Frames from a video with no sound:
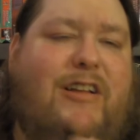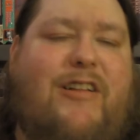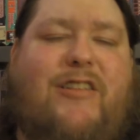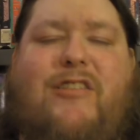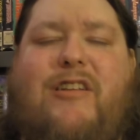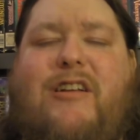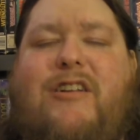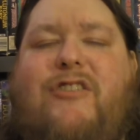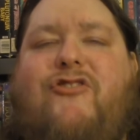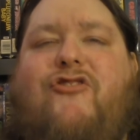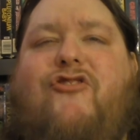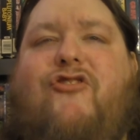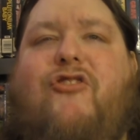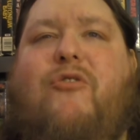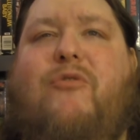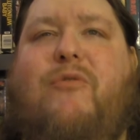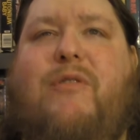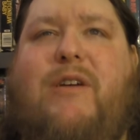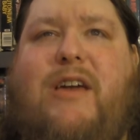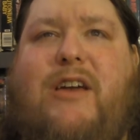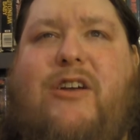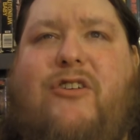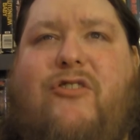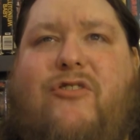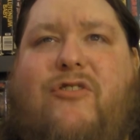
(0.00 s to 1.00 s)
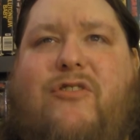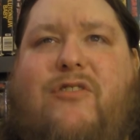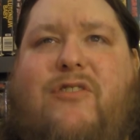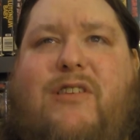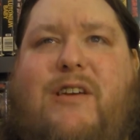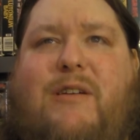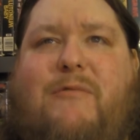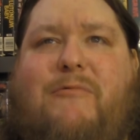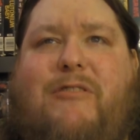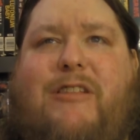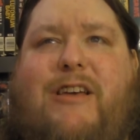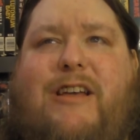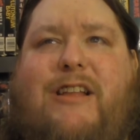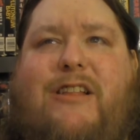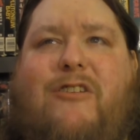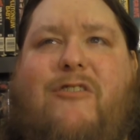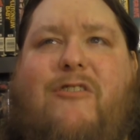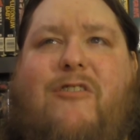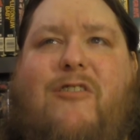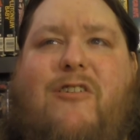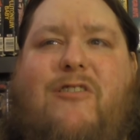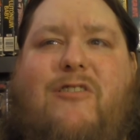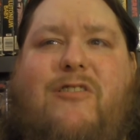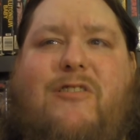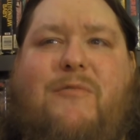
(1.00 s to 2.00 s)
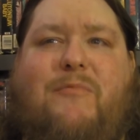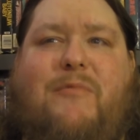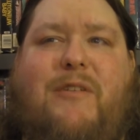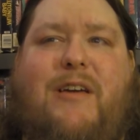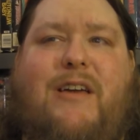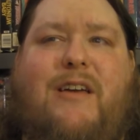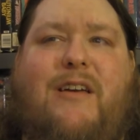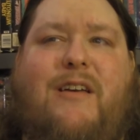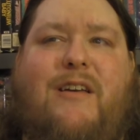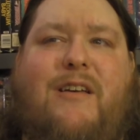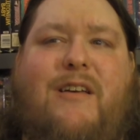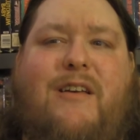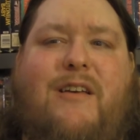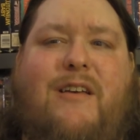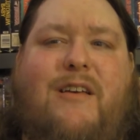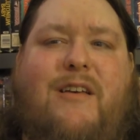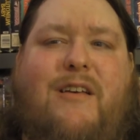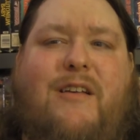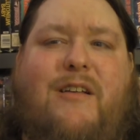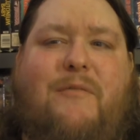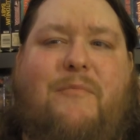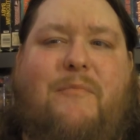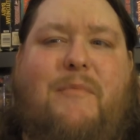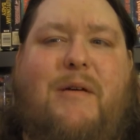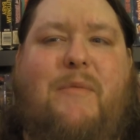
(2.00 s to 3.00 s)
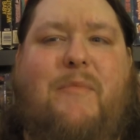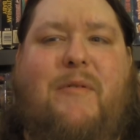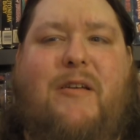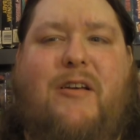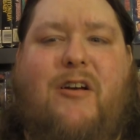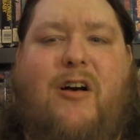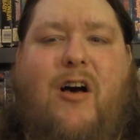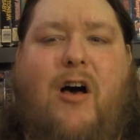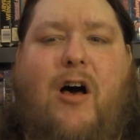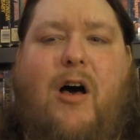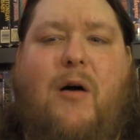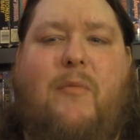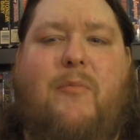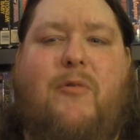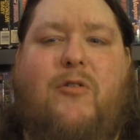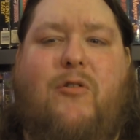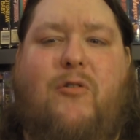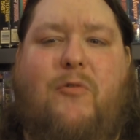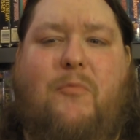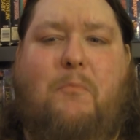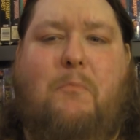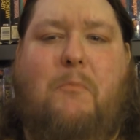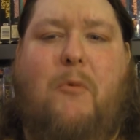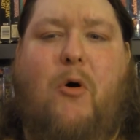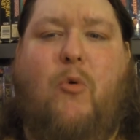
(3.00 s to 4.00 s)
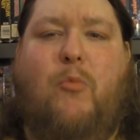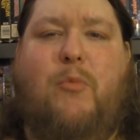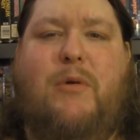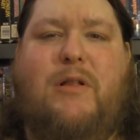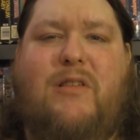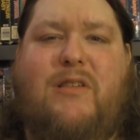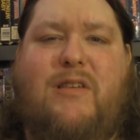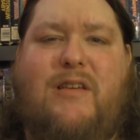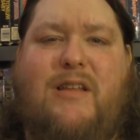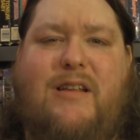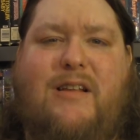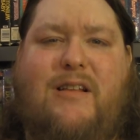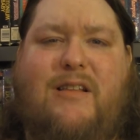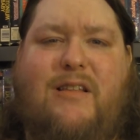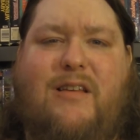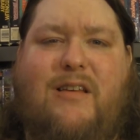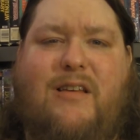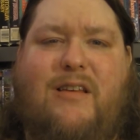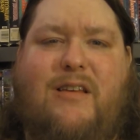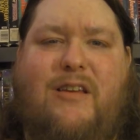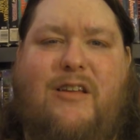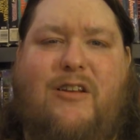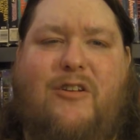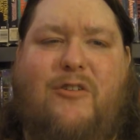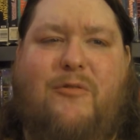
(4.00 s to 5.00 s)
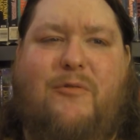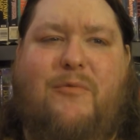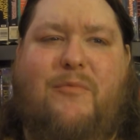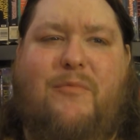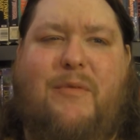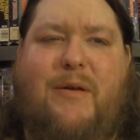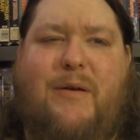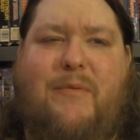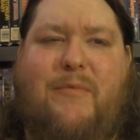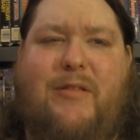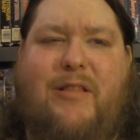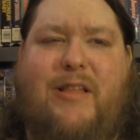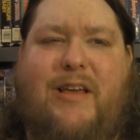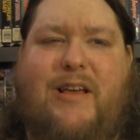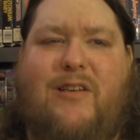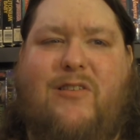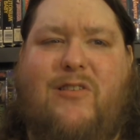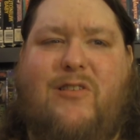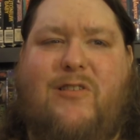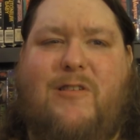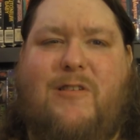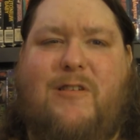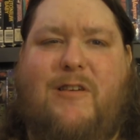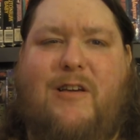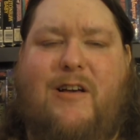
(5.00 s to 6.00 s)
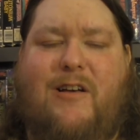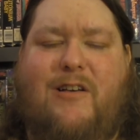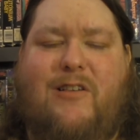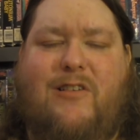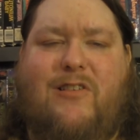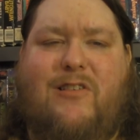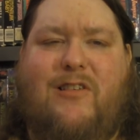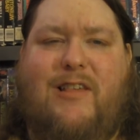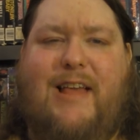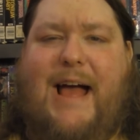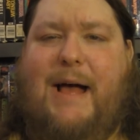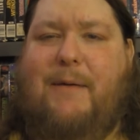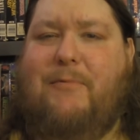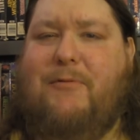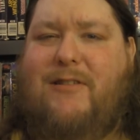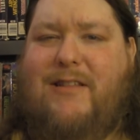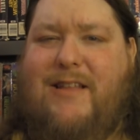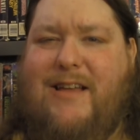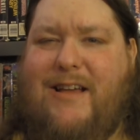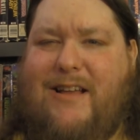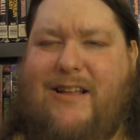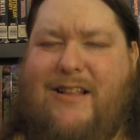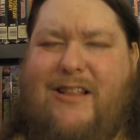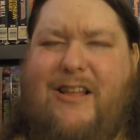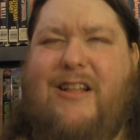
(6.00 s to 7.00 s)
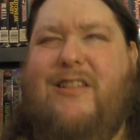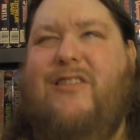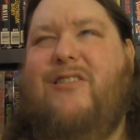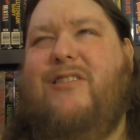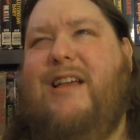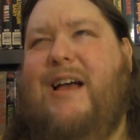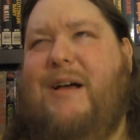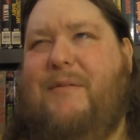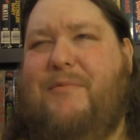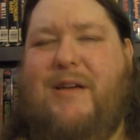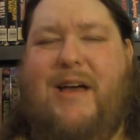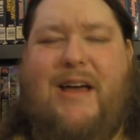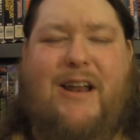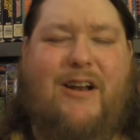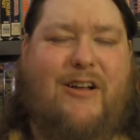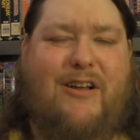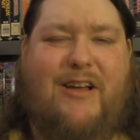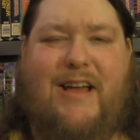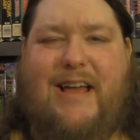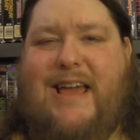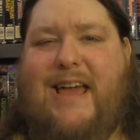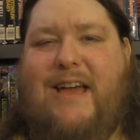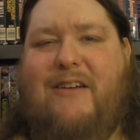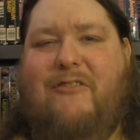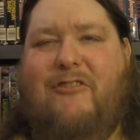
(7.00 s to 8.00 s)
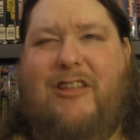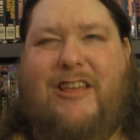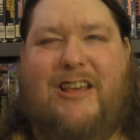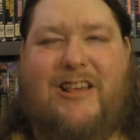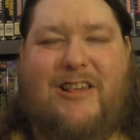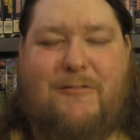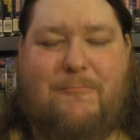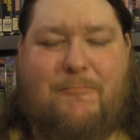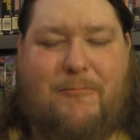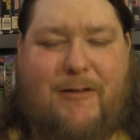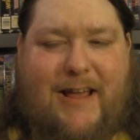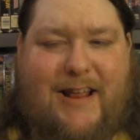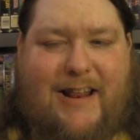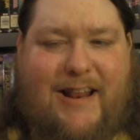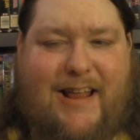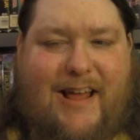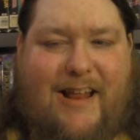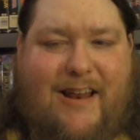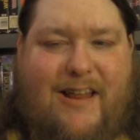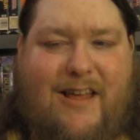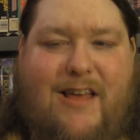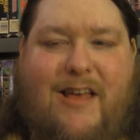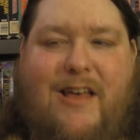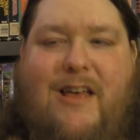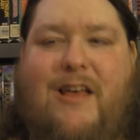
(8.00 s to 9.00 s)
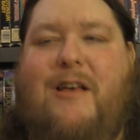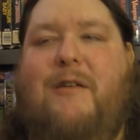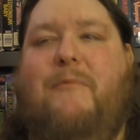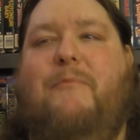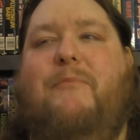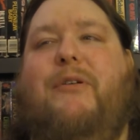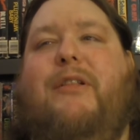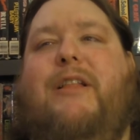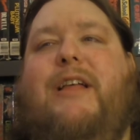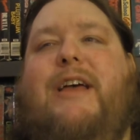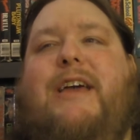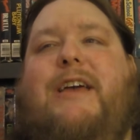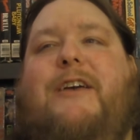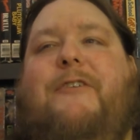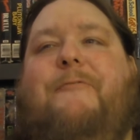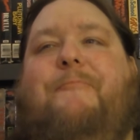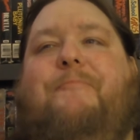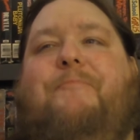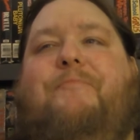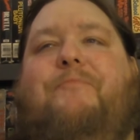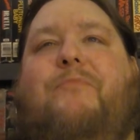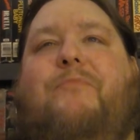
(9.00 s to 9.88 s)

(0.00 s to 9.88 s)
it's not jokey, I shouldn't say, but like there are some like maybe comical moments in it. You know, maybe like slapstick, not slap. I don't know. I can't really explain that, but like